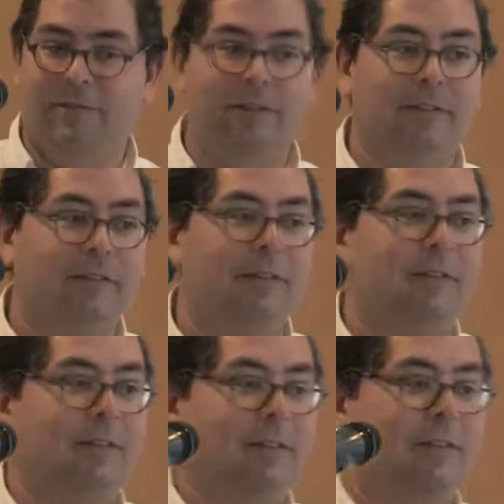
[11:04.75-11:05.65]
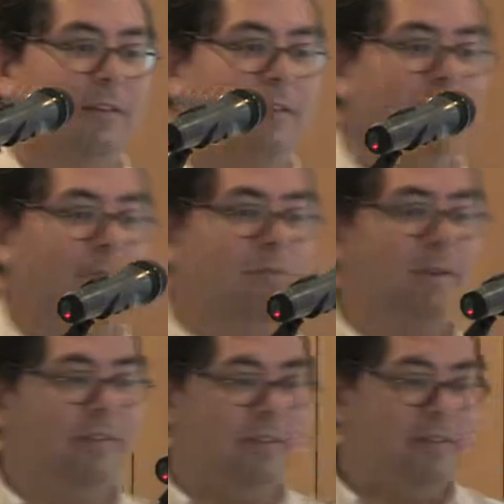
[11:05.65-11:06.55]
Okay? So that was
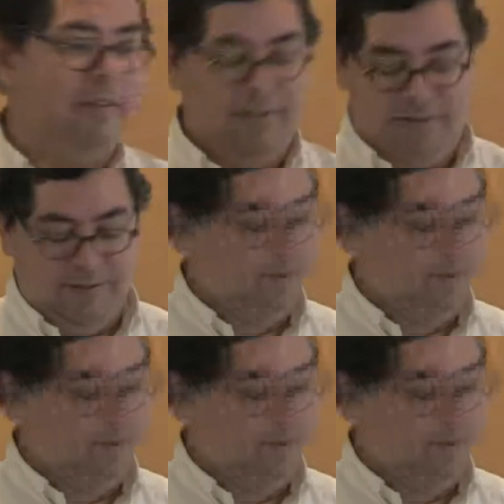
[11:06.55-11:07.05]
basically the